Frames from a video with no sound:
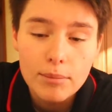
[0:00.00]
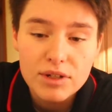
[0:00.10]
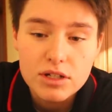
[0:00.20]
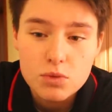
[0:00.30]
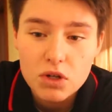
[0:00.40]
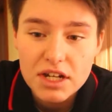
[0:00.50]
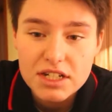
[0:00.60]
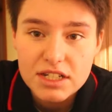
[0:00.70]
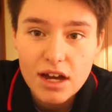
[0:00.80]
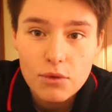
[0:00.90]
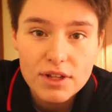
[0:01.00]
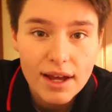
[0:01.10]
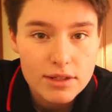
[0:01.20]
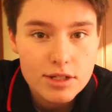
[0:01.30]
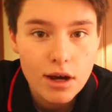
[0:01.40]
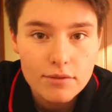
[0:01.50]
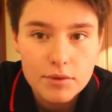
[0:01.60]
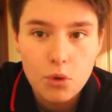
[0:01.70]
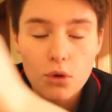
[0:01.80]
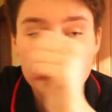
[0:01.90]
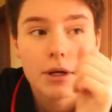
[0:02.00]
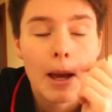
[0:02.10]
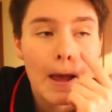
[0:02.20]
because what I did cover in that's kind of important.